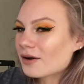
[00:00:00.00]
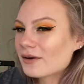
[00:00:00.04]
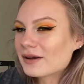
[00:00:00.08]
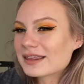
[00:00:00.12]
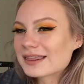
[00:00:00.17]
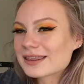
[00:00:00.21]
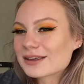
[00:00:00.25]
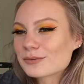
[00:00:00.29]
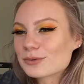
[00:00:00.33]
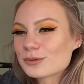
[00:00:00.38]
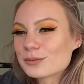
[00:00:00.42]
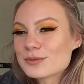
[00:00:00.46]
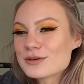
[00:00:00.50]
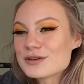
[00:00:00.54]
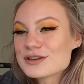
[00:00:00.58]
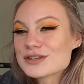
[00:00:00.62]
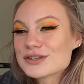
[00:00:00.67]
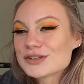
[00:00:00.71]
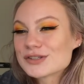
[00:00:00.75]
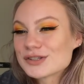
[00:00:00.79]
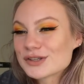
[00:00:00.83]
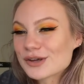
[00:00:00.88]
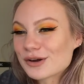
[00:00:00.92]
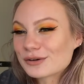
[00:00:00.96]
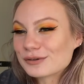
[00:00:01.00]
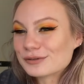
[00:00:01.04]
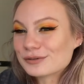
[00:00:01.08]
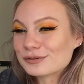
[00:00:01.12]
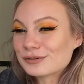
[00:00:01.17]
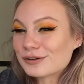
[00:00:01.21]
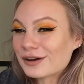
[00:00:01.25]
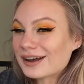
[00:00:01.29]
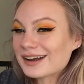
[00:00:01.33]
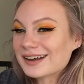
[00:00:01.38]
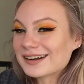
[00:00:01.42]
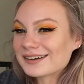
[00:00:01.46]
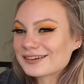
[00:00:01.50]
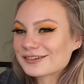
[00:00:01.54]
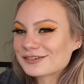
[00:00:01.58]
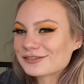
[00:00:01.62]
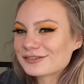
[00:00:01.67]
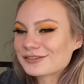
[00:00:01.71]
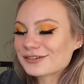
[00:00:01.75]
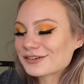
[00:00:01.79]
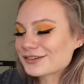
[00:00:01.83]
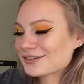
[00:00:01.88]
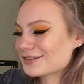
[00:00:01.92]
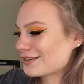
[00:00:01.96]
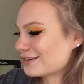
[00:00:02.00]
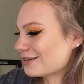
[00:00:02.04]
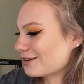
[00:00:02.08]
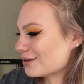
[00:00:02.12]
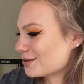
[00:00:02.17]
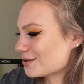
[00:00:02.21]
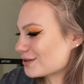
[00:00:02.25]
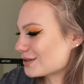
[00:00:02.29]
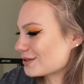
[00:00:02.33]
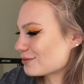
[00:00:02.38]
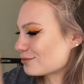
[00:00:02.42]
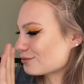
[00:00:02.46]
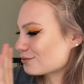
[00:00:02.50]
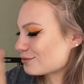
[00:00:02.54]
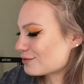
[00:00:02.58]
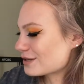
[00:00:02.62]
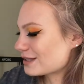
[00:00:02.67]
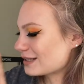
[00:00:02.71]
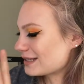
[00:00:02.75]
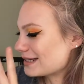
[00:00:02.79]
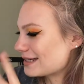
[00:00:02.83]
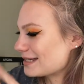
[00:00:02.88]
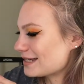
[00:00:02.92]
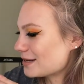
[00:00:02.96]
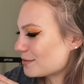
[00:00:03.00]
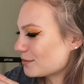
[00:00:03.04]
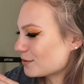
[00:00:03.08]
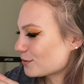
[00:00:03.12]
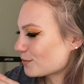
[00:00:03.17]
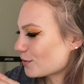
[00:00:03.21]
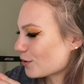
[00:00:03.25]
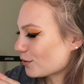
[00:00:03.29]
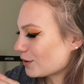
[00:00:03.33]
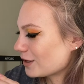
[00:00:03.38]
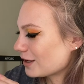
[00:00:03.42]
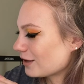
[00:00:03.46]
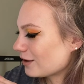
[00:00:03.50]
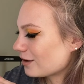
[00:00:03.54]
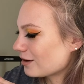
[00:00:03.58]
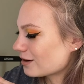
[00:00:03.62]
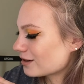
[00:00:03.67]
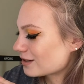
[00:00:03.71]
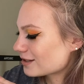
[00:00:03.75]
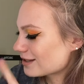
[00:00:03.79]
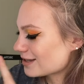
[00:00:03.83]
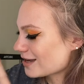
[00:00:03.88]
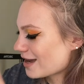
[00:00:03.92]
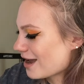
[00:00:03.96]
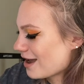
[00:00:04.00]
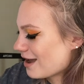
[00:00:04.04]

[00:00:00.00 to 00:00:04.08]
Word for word: I think will be so fun for those really deep smoky looks.